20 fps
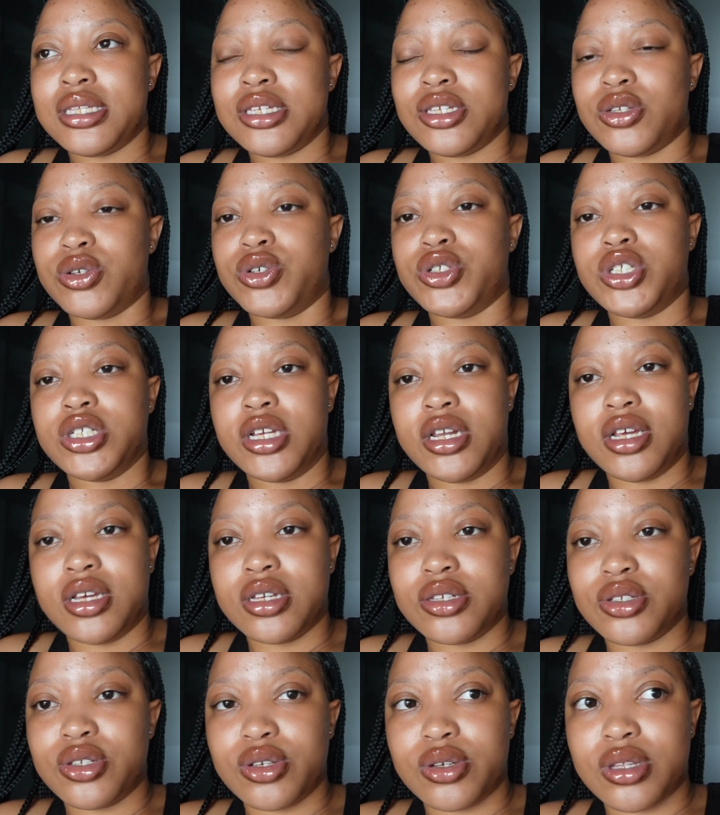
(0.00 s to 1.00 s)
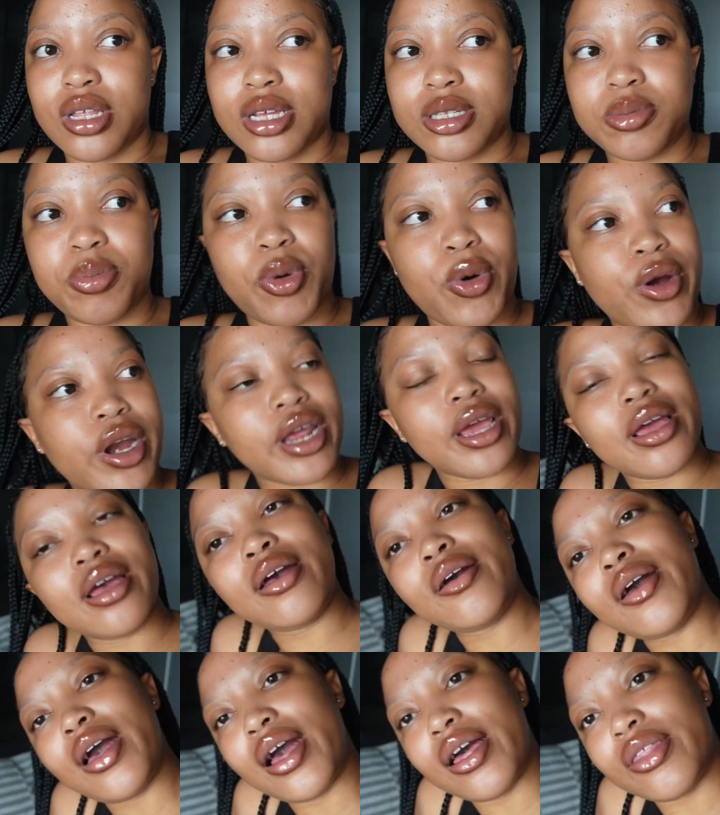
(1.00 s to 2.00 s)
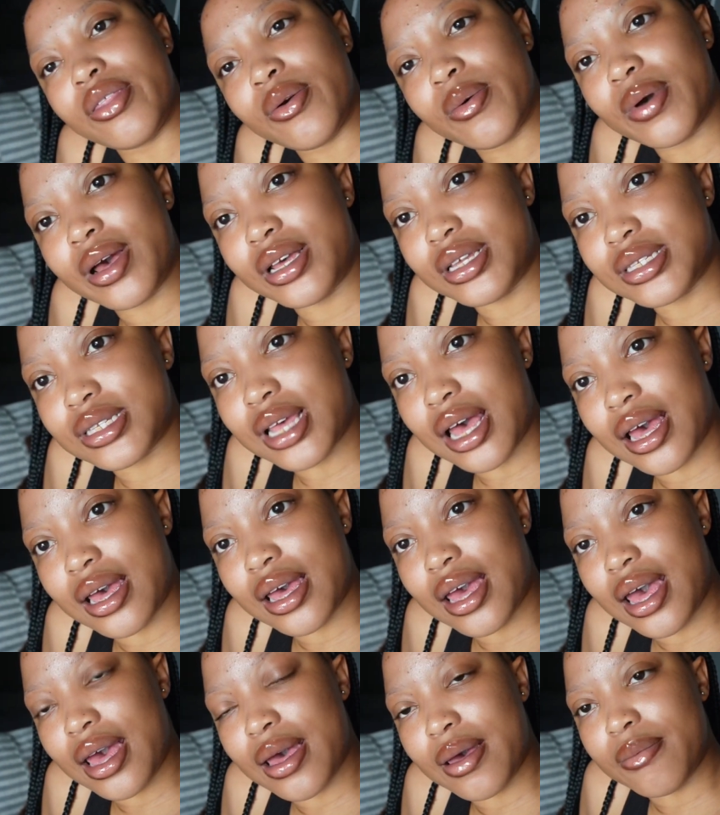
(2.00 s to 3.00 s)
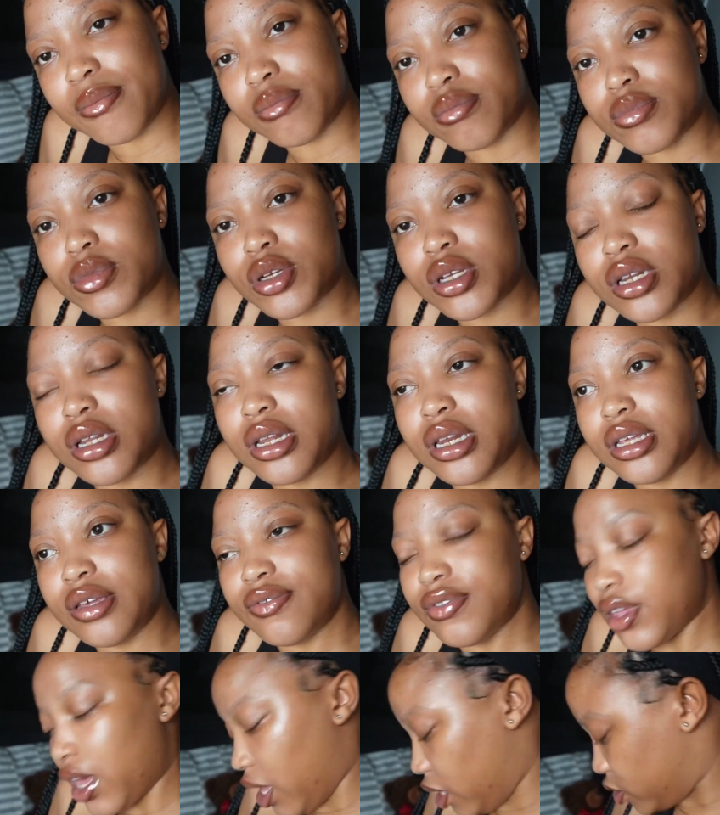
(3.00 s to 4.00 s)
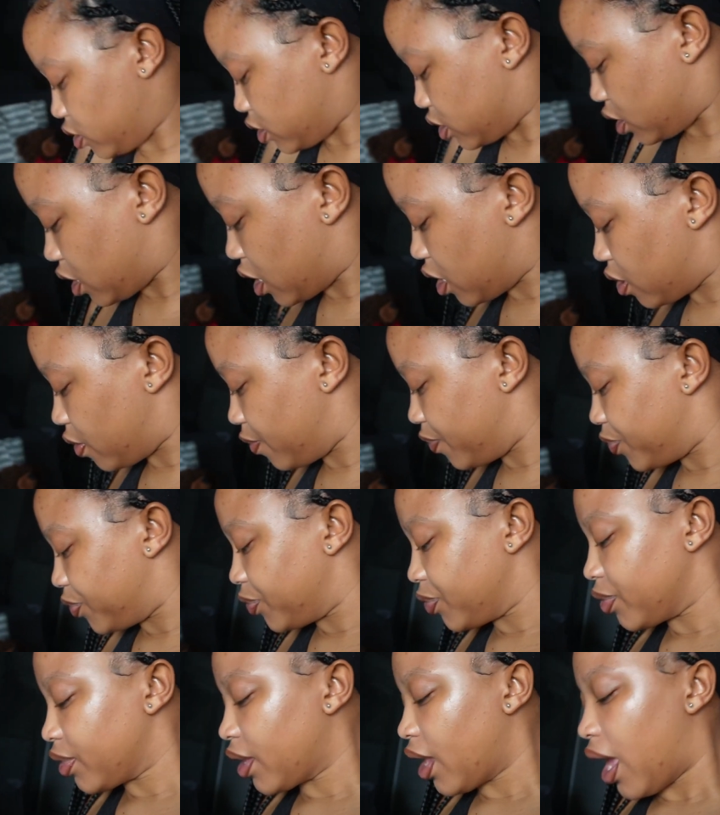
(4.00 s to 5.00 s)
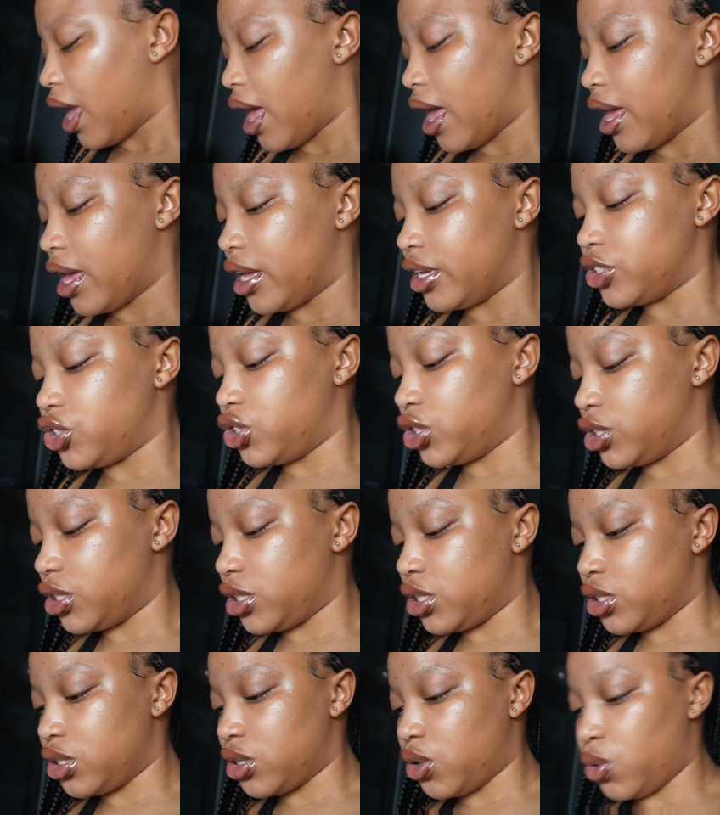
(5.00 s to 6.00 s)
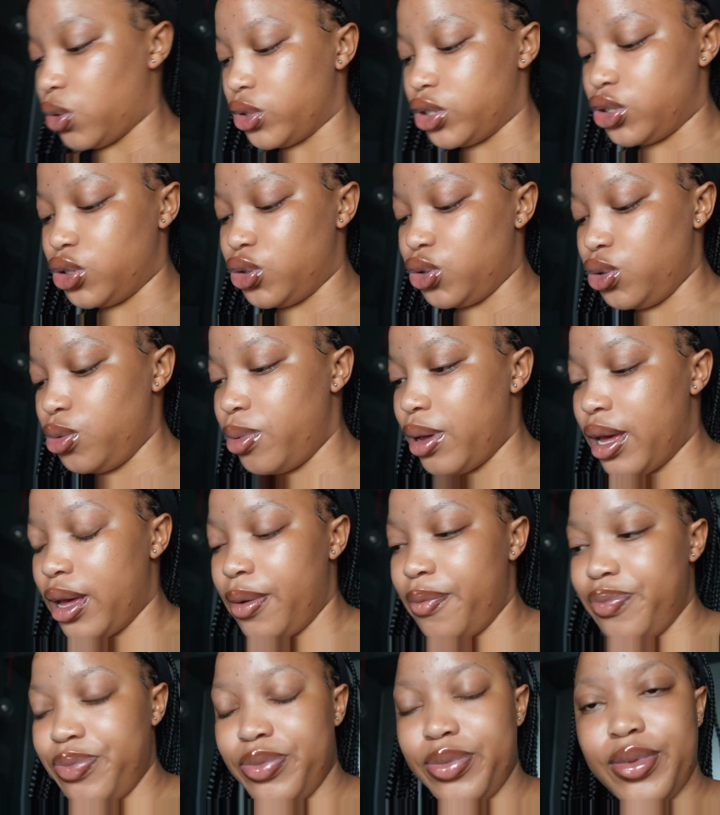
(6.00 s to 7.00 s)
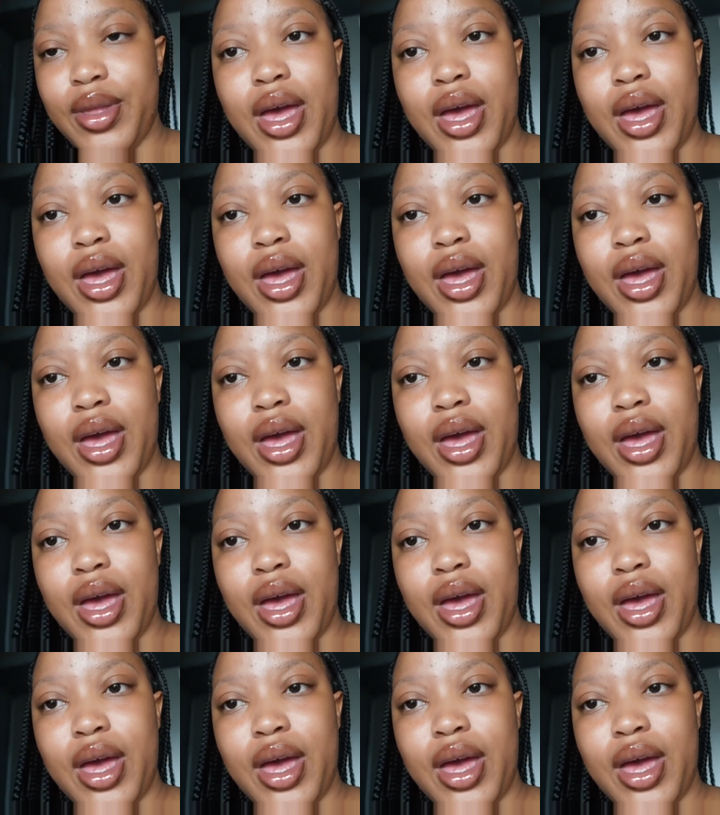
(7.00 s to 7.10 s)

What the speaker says: there's load shedding, so that's boring. Otherwise I am gonna leave the house now. I just called an Uber